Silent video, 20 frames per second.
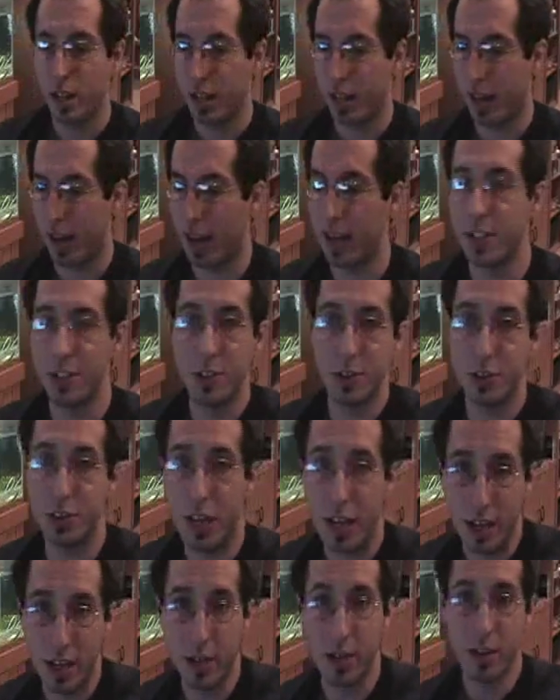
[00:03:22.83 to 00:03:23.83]
Now, as you
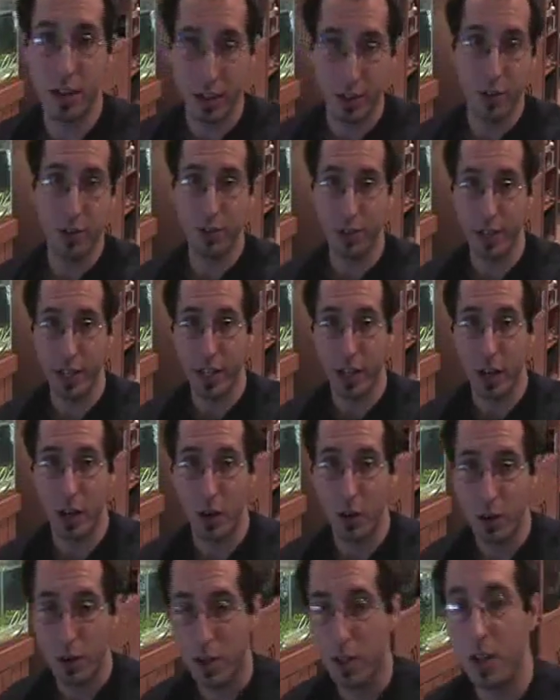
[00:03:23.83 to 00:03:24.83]
stated in your
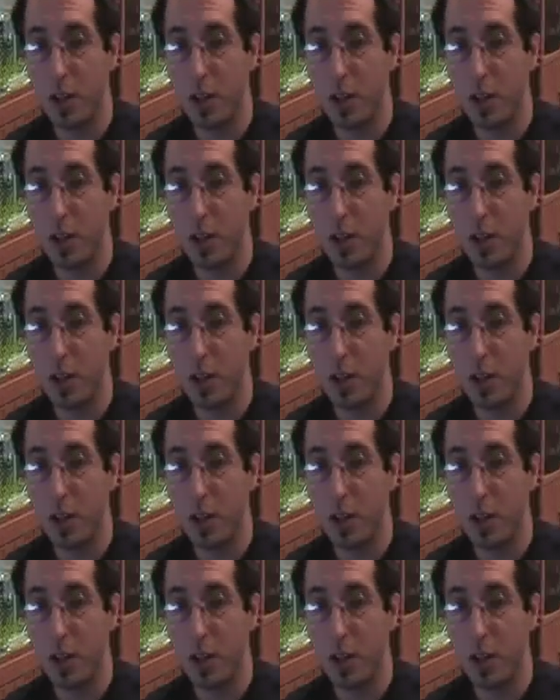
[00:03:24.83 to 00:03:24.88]
video,